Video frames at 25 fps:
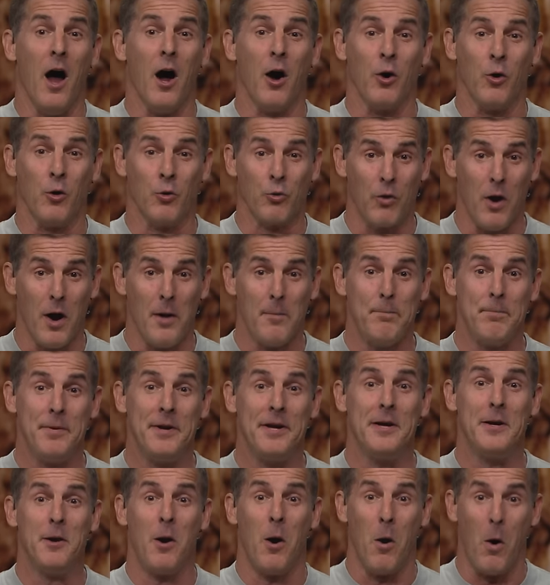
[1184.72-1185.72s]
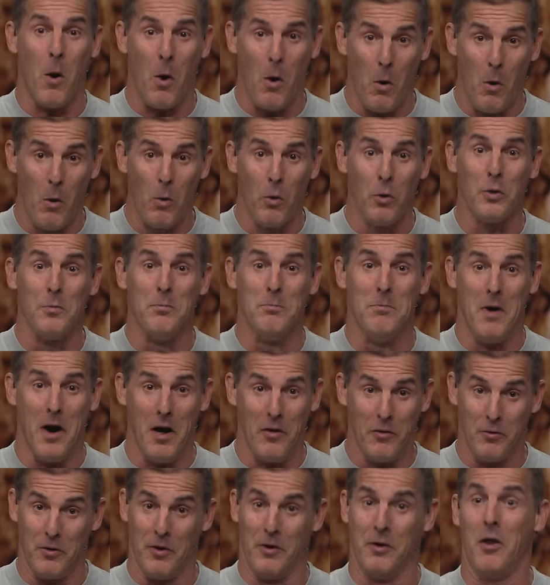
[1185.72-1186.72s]
a grumpy old
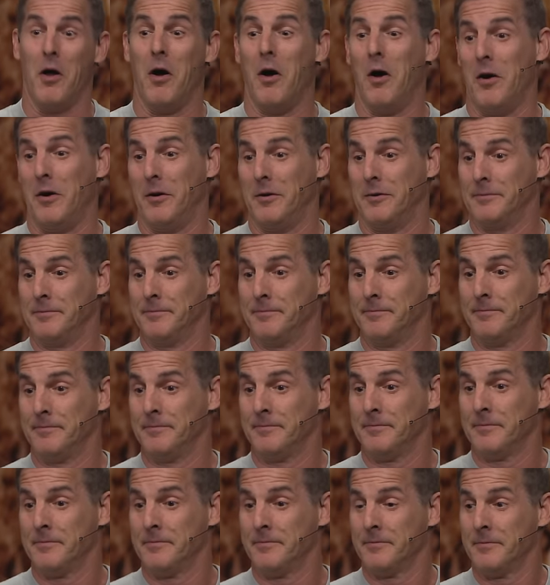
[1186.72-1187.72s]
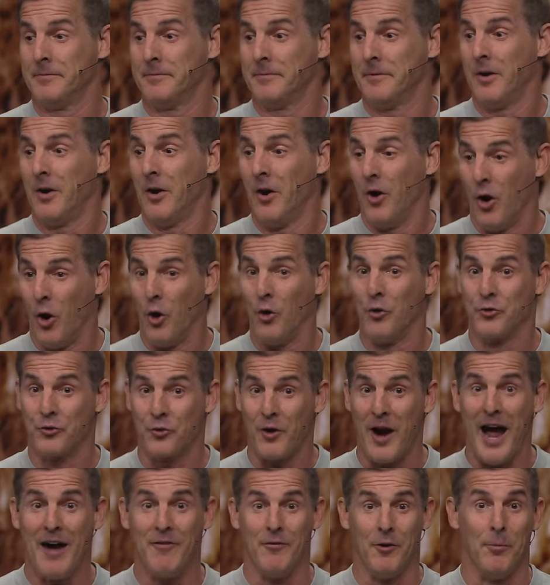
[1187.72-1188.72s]
mother in law. Her
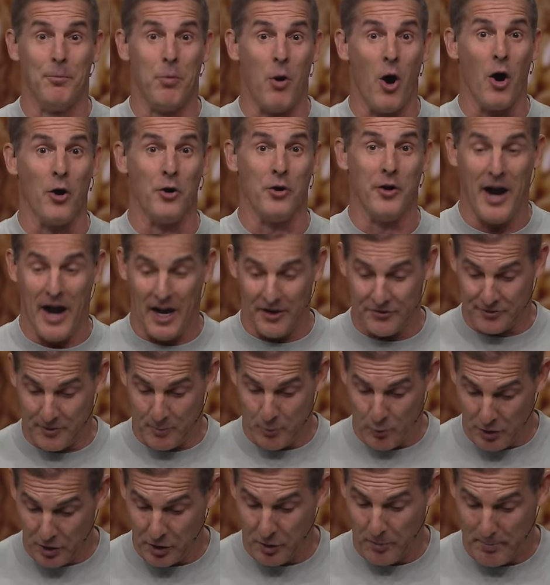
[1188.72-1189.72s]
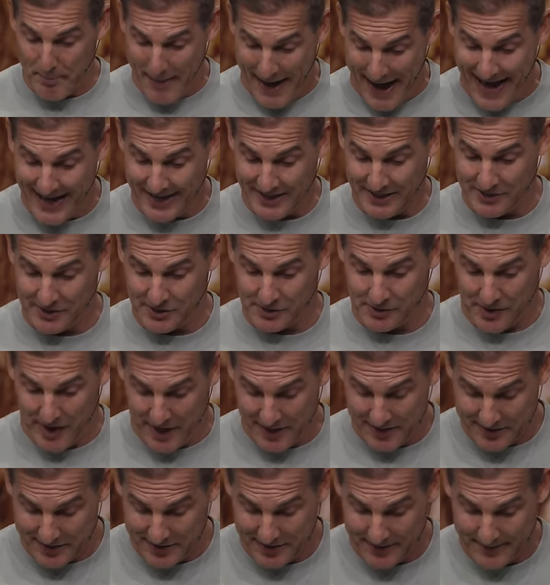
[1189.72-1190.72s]
travel partner has some real baggage,
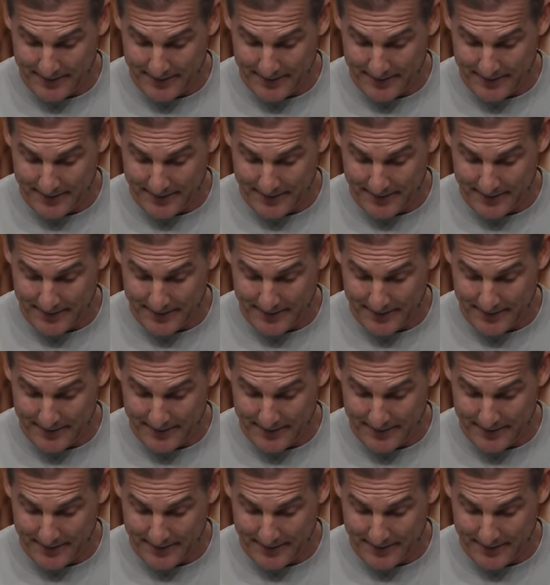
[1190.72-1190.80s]
right?